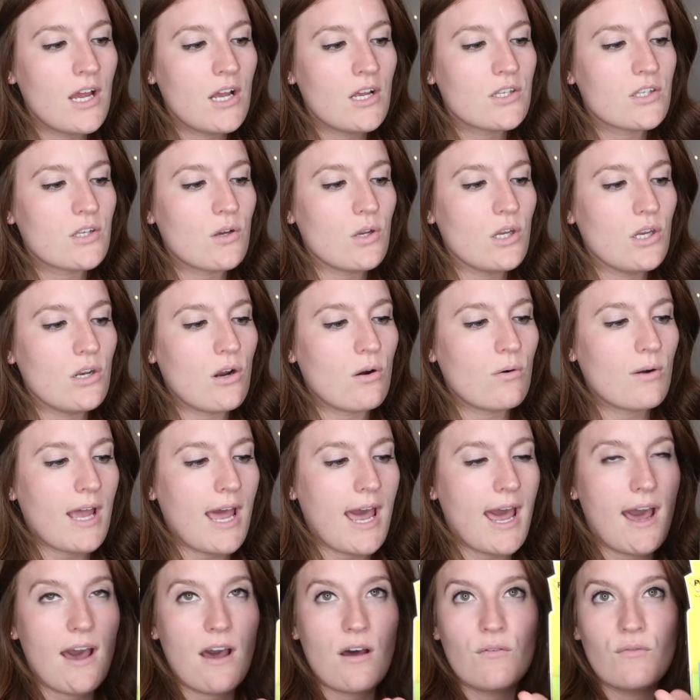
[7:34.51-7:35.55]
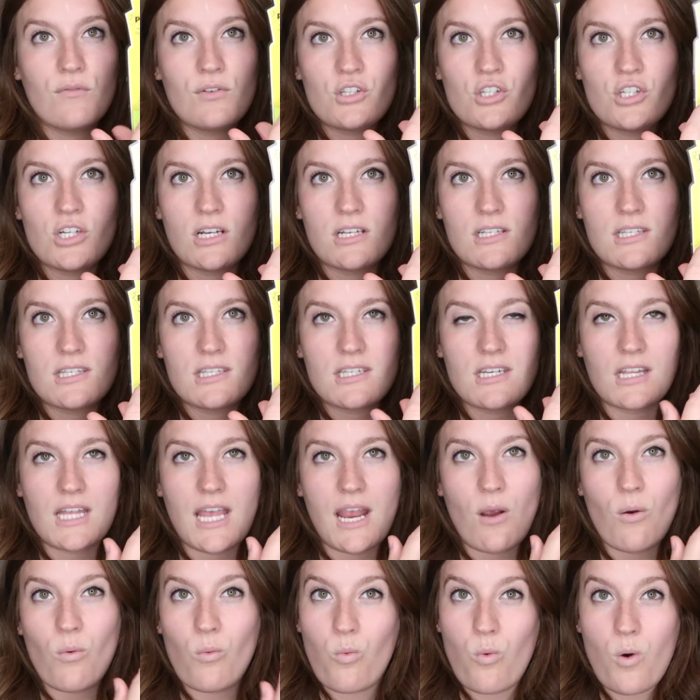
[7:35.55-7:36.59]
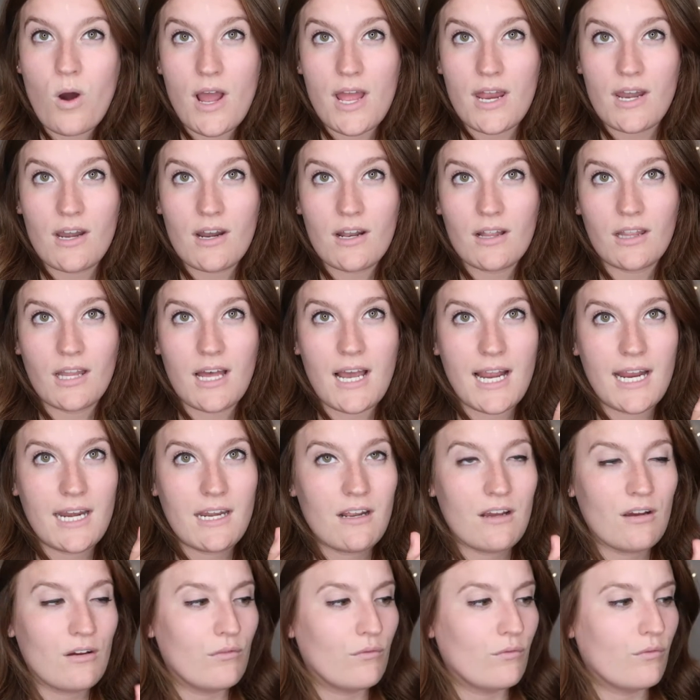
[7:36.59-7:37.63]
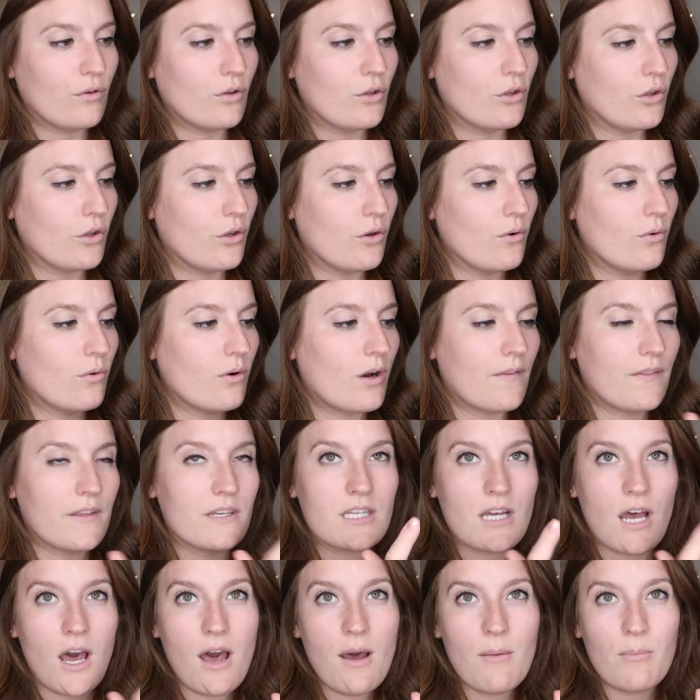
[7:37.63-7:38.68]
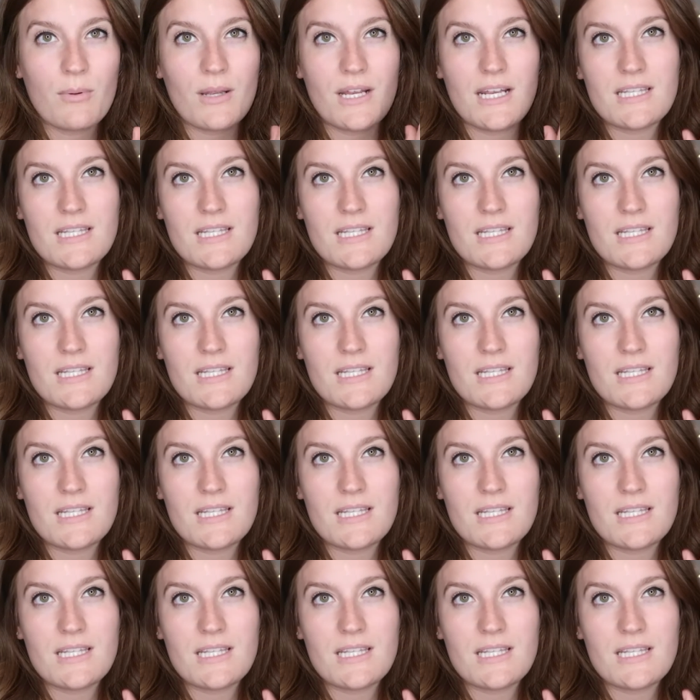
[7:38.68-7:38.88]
so you don't have just like one line of glue on the top.